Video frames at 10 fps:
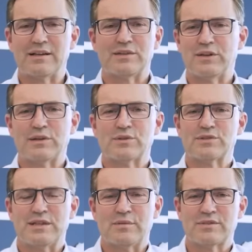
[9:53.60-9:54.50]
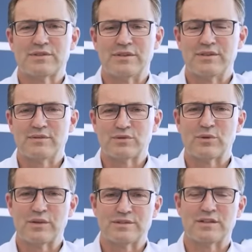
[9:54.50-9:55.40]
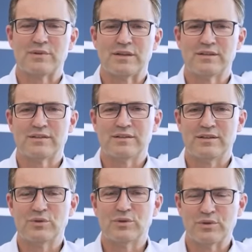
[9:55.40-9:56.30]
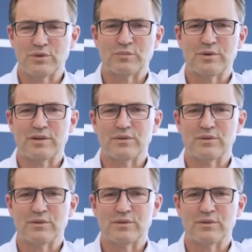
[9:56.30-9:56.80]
Speaking to workers on Tuesday, Volkswagen brand chief,